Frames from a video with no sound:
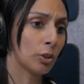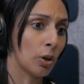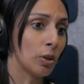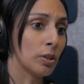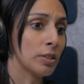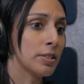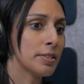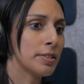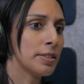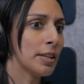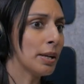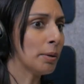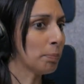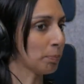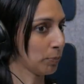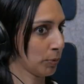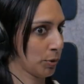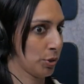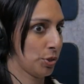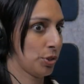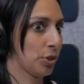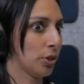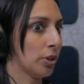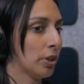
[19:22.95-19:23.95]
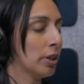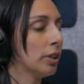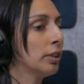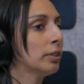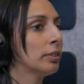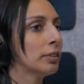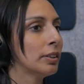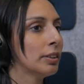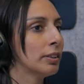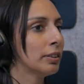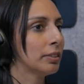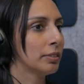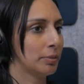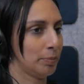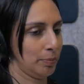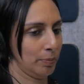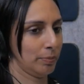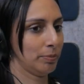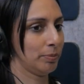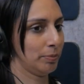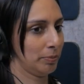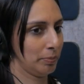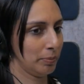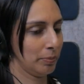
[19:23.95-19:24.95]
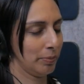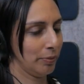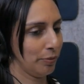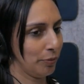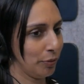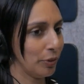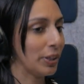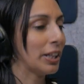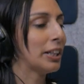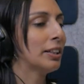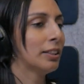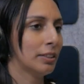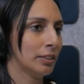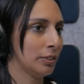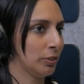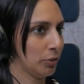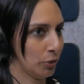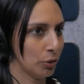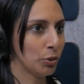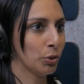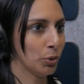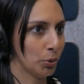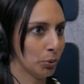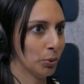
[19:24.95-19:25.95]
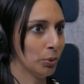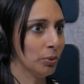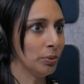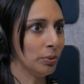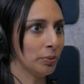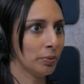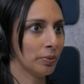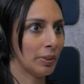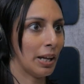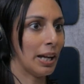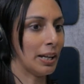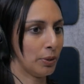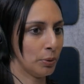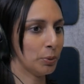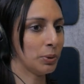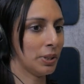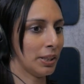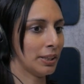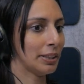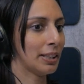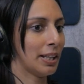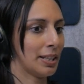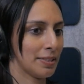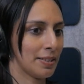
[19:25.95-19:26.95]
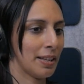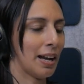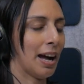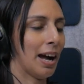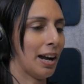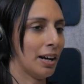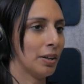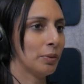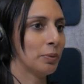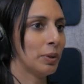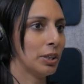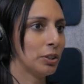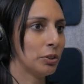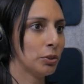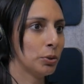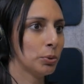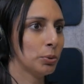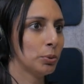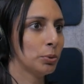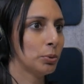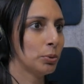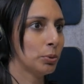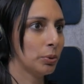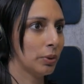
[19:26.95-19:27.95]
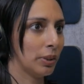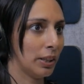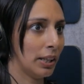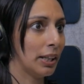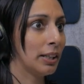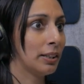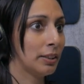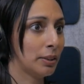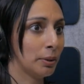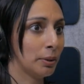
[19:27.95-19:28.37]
The concept, sure. The figure, no. I do think that's a hard one to